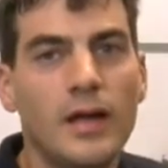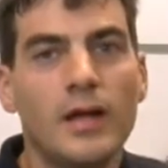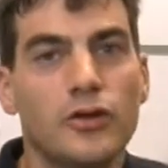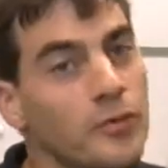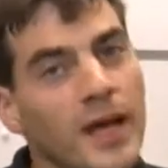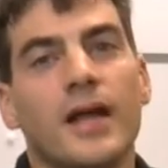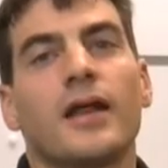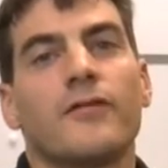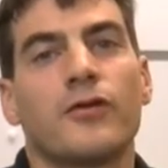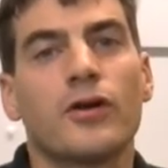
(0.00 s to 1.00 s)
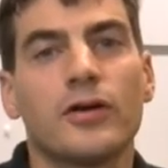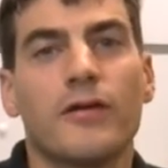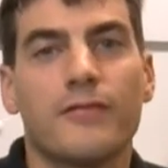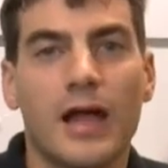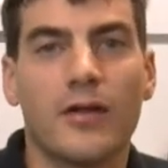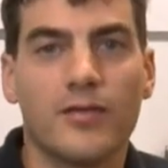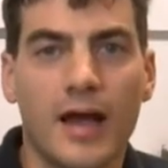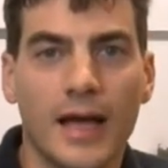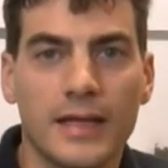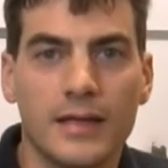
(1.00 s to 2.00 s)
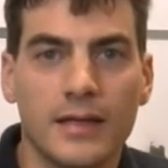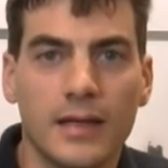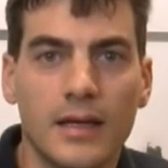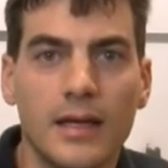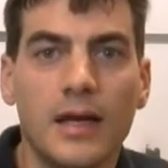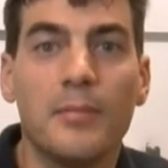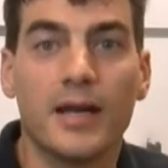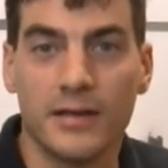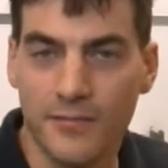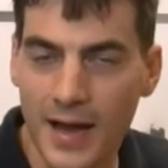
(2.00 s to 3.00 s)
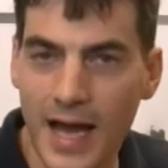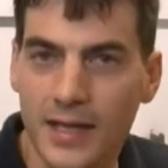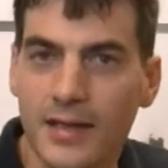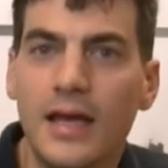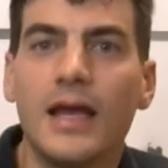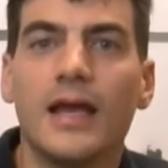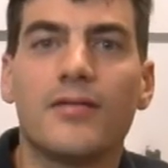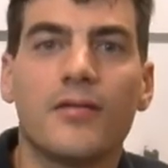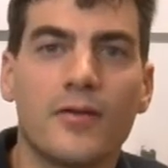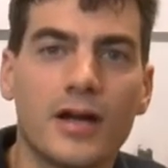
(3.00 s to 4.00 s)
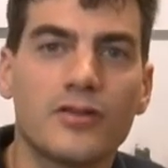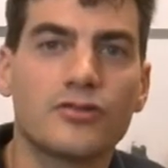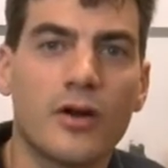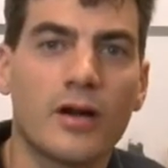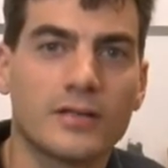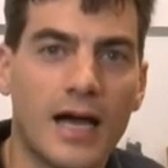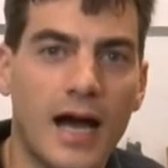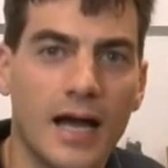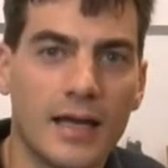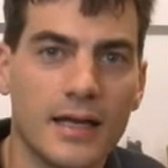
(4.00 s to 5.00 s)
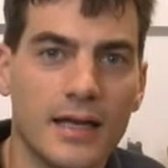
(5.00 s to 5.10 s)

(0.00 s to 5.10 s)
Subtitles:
You may not have heard of phthalocyanine, but in fact, it's a very strong dye.